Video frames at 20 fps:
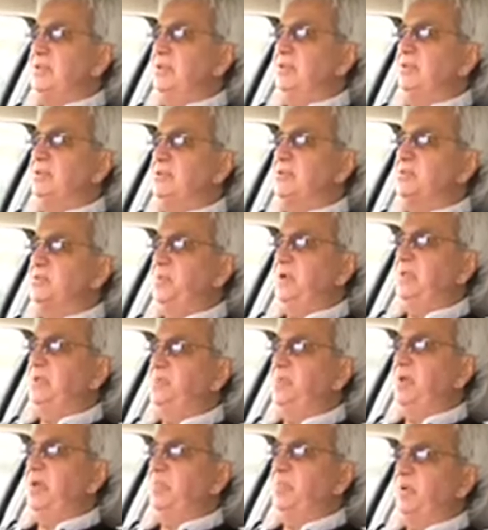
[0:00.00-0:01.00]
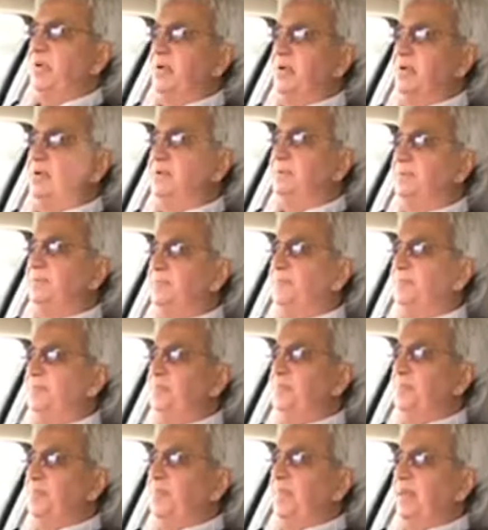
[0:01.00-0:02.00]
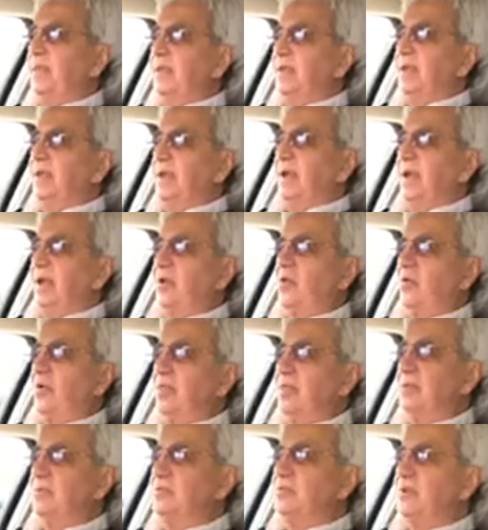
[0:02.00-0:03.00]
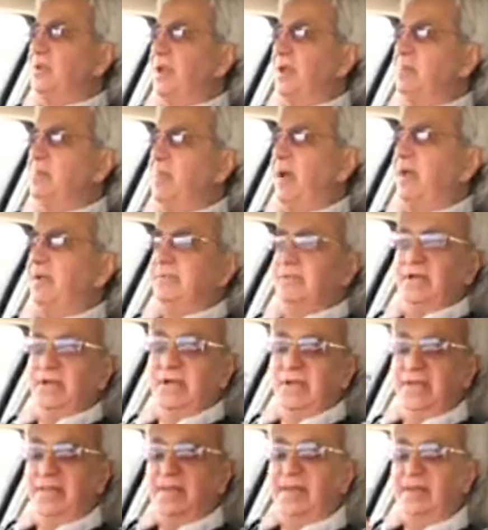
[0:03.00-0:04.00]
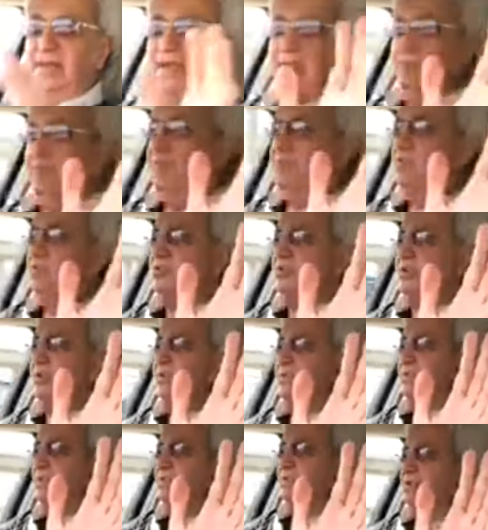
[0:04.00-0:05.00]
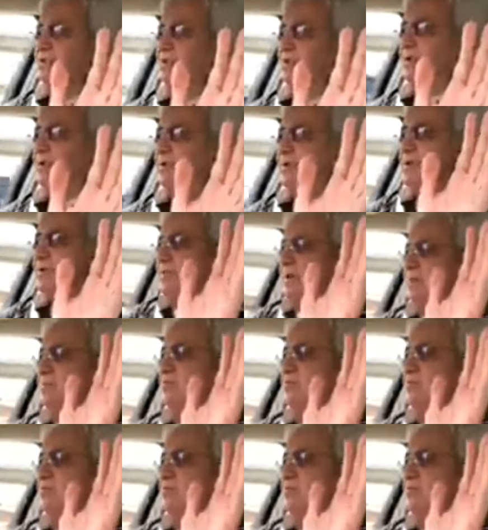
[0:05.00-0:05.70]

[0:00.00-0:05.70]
your sweet people. Anoint them today mightily in the name of Jesus. Lord, even as I'm